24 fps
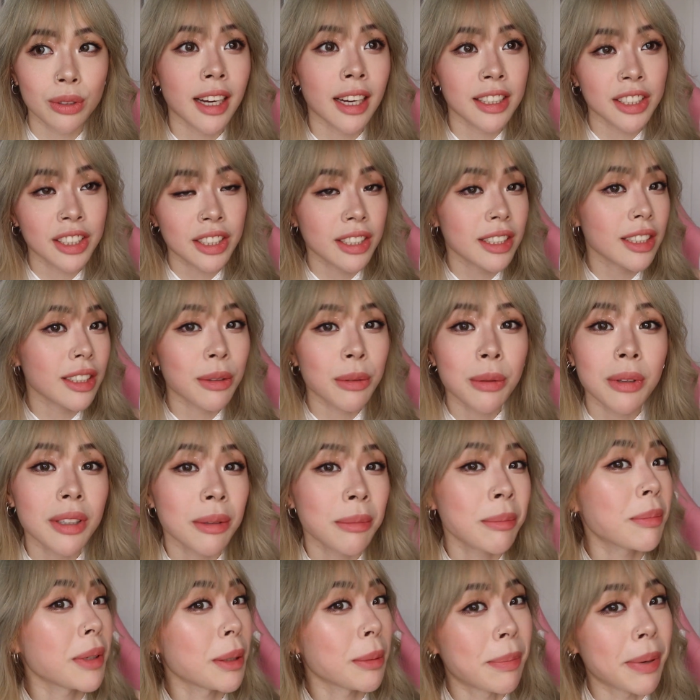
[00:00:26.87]
I just didn't want
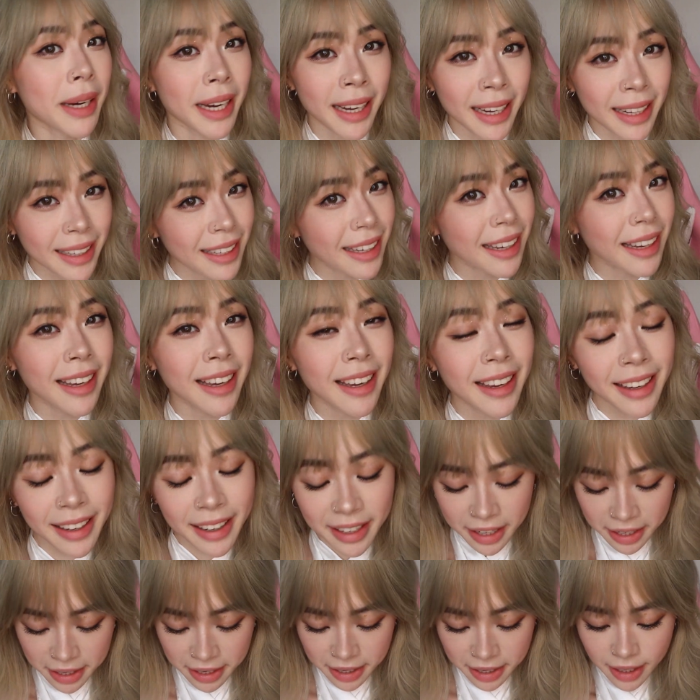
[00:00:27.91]
to be back here
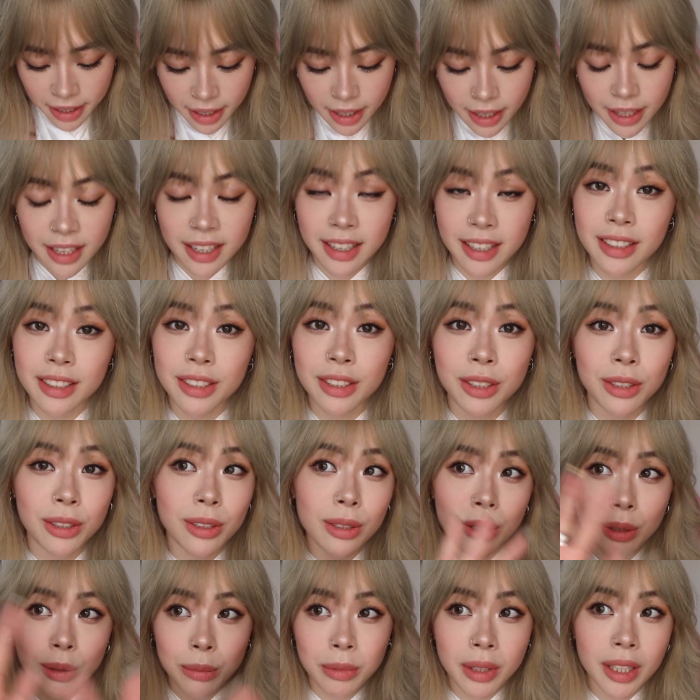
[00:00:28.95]
in this
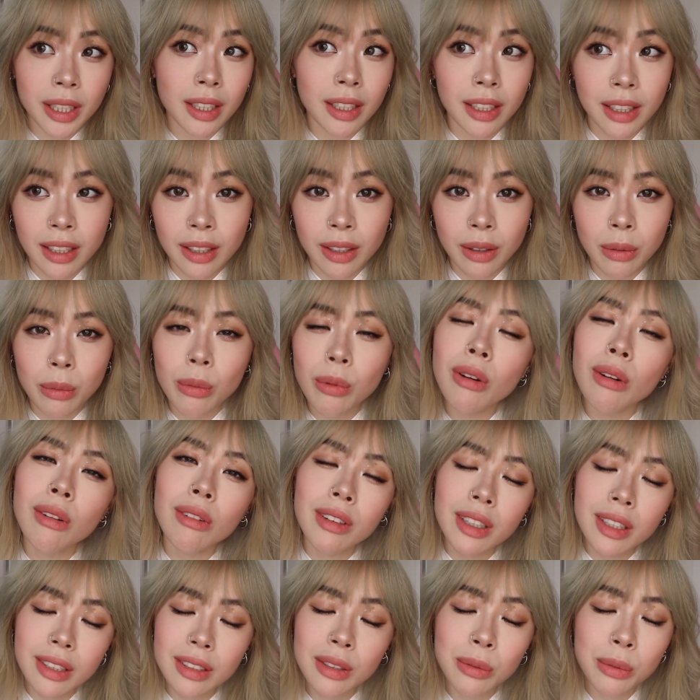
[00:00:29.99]
gloomy, well,
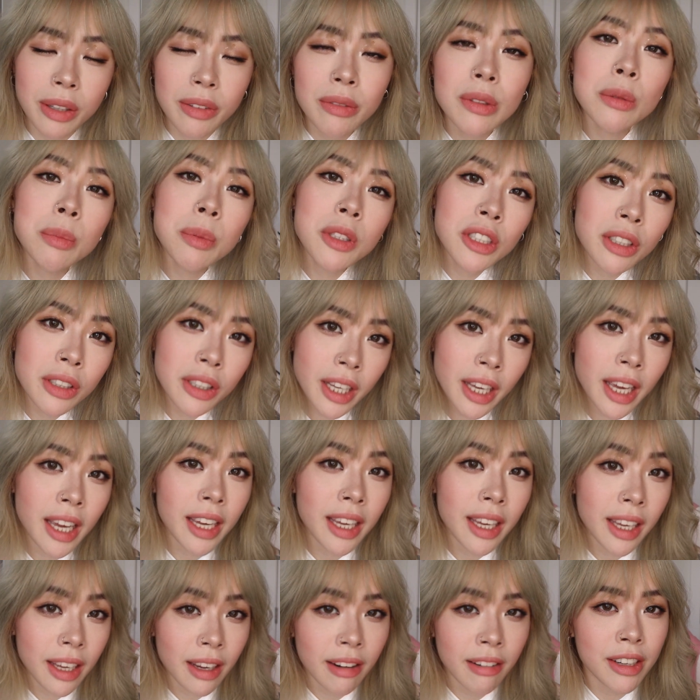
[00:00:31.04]
the weather's been okay
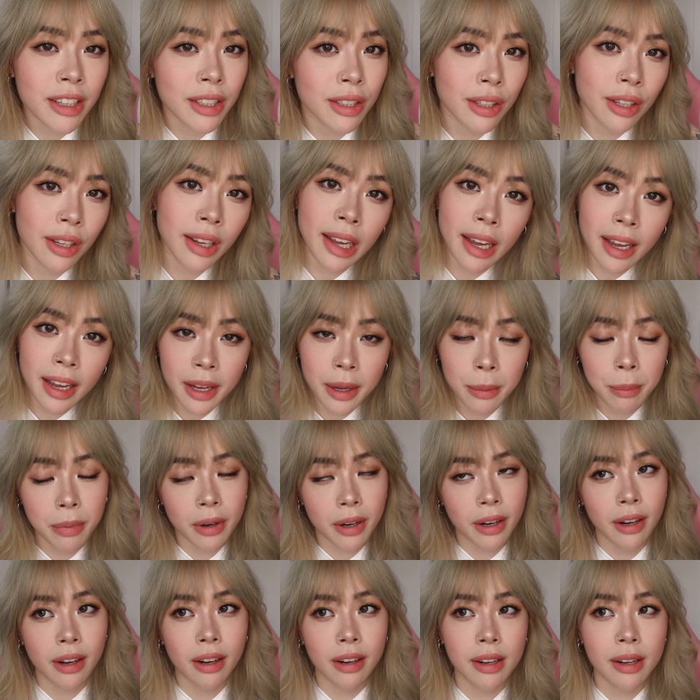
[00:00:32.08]
here in the UK,
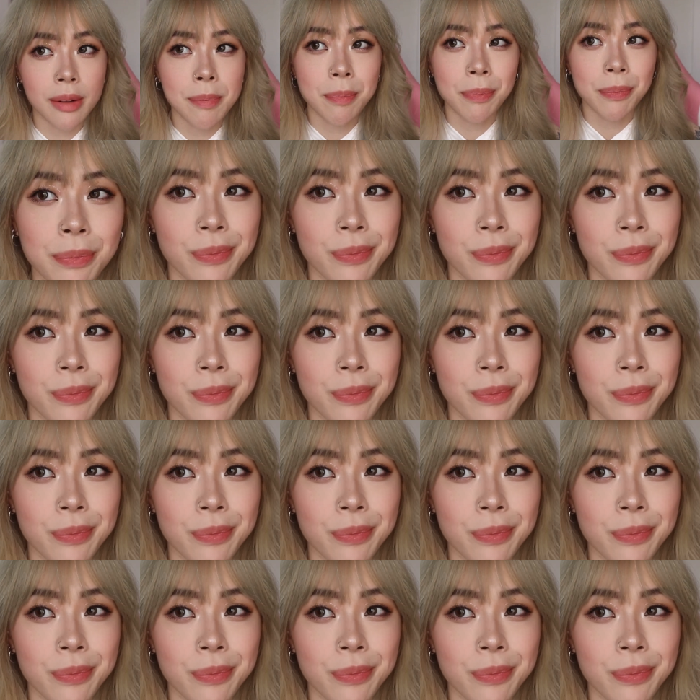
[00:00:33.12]
but